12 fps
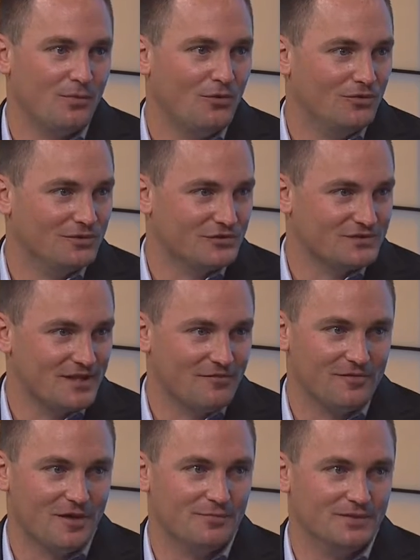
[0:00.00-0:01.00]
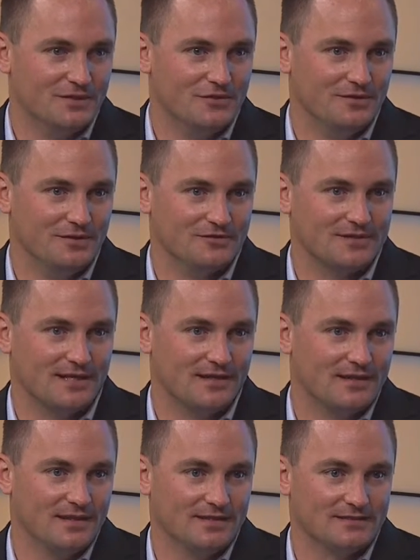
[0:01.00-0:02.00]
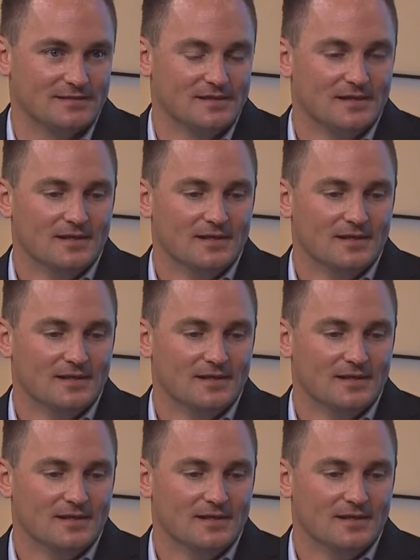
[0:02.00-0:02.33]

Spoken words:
pulling yourself up and doing those kind of things.